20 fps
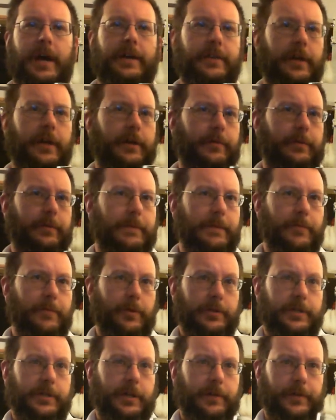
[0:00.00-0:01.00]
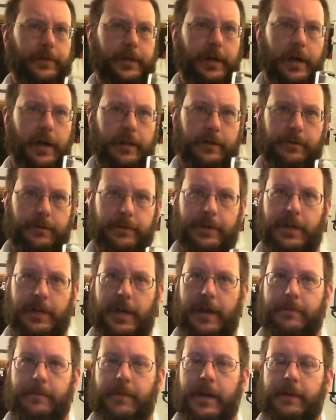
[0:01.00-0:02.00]
thought it would be more silver colored with a
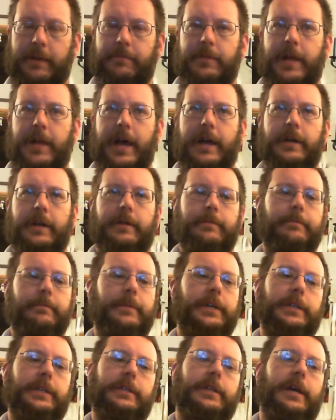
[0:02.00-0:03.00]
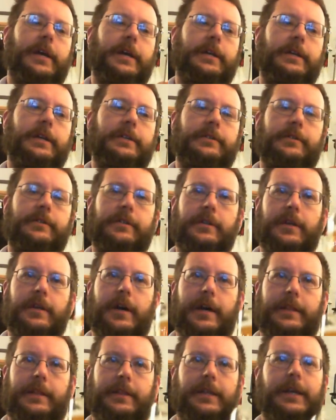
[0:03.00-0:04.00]
name like Platinum, but that is
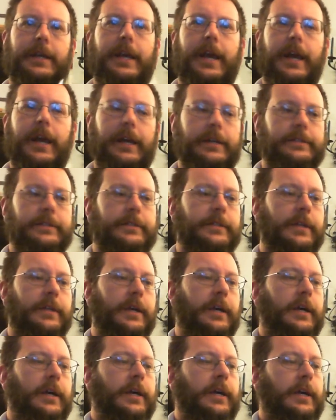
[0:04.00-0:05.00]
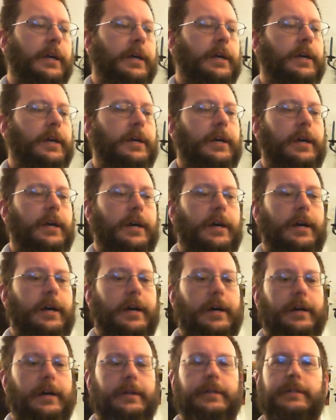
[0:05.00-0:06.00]
not the case.
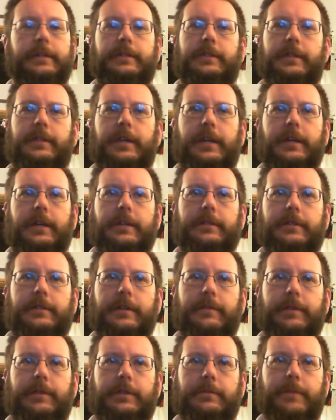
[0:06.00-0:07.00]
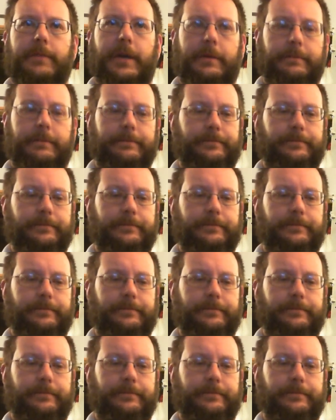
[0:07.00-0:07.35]
Let's see. Let's give it a smell.